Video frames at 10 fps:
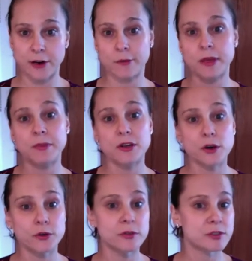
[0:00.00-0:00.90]
Or maybe you
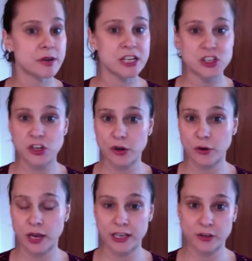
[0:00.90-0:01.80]
go to a trade
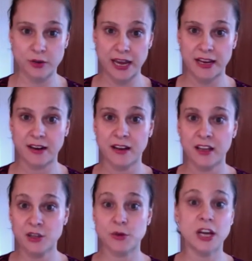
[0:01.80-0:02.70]
show and you get
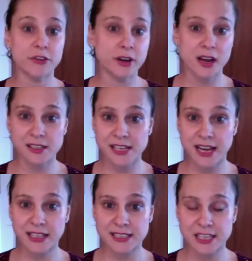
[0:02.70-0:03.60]
300
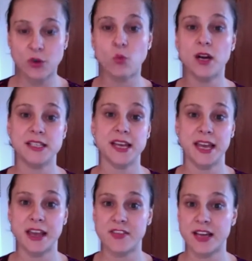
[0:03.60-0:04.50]
contacts in one
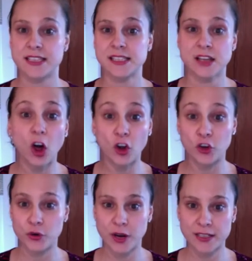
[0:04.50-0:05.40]
day, and that's all your
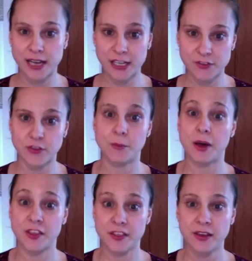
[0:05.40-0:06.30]
new contacts for the
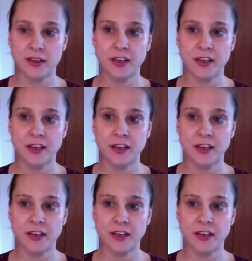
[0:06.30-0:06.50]
month.